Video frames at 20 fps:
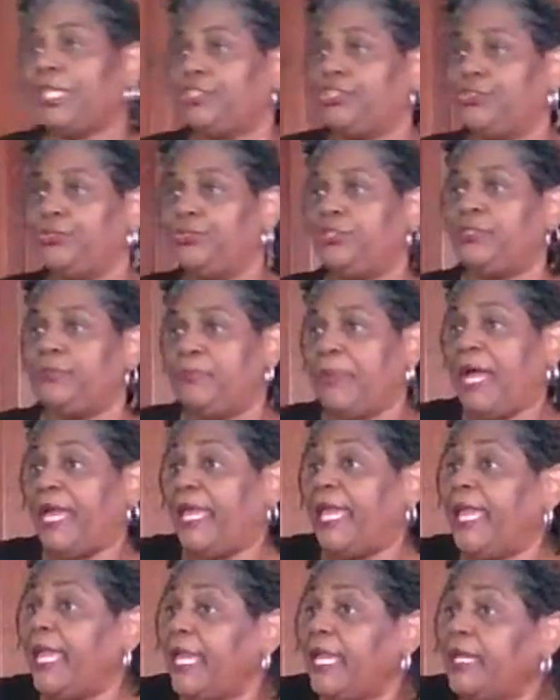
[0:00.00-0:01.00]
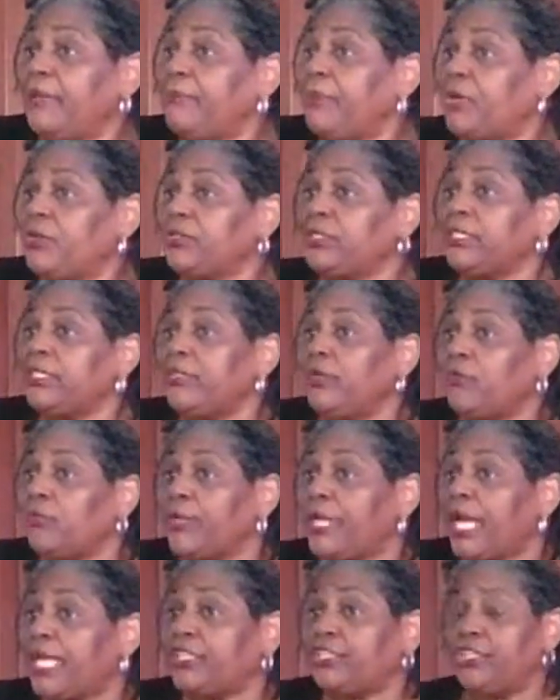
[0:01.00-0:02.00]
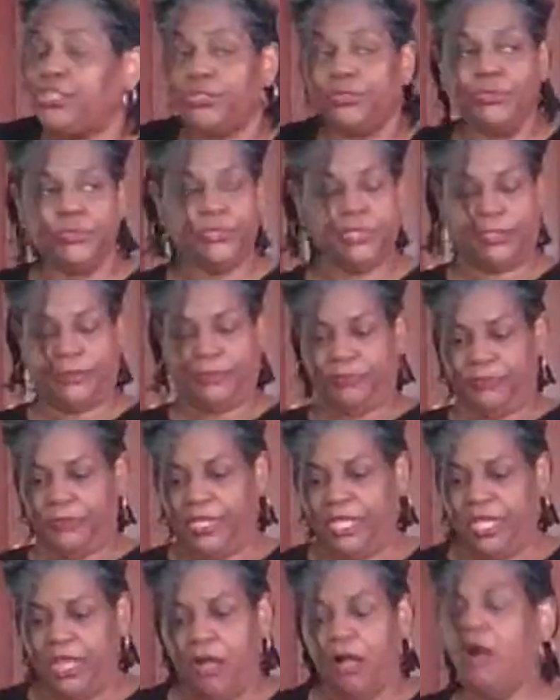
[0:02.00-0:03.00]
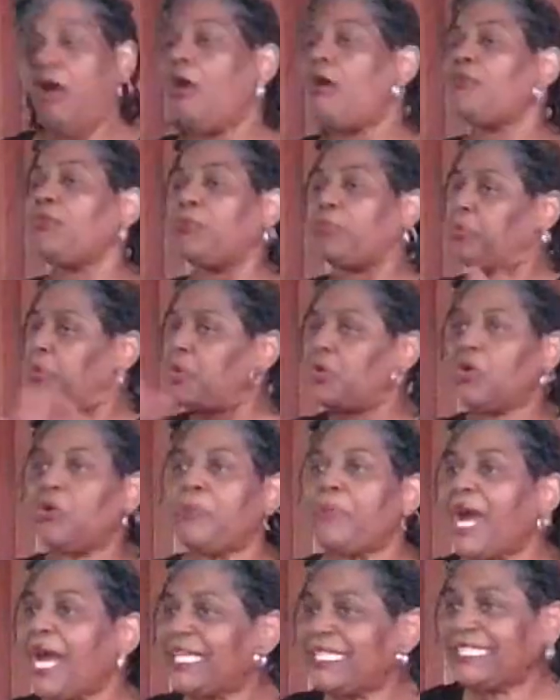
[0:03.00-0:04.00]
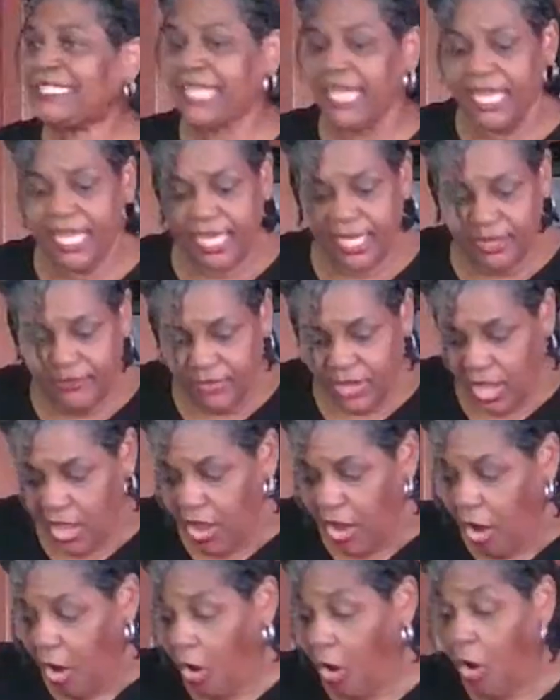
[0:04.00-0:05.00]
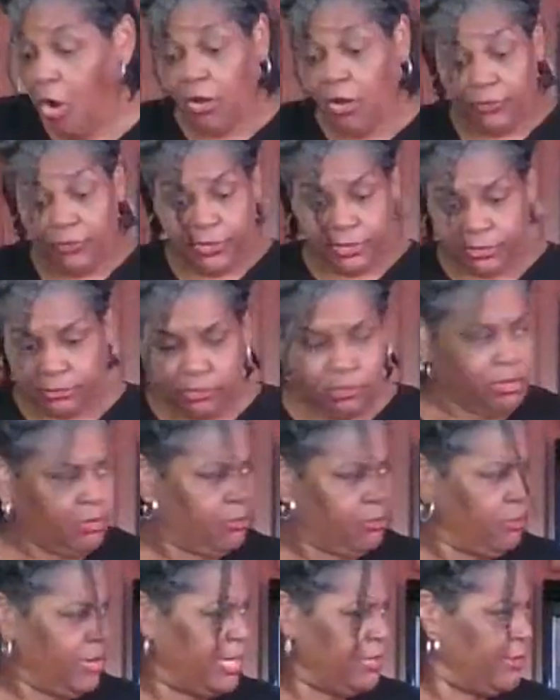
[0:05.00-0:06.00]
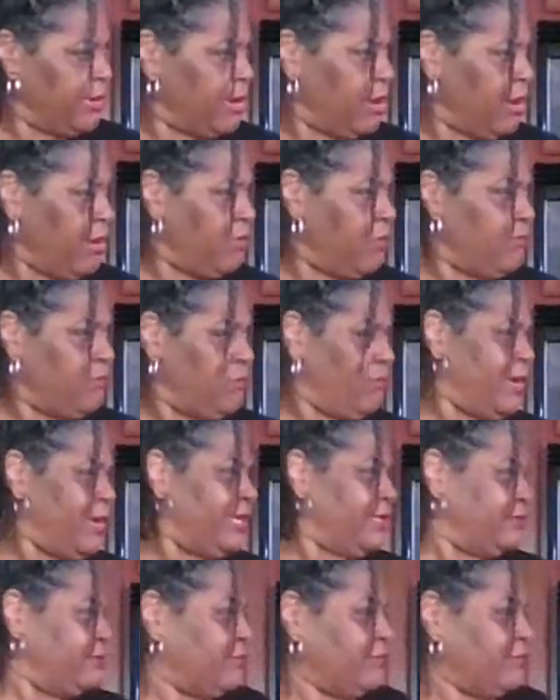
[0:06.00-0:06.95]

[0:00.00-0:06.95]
I juice by hand mostly, or when I juice, all the pulp I save. All the what? Are, oh, wait,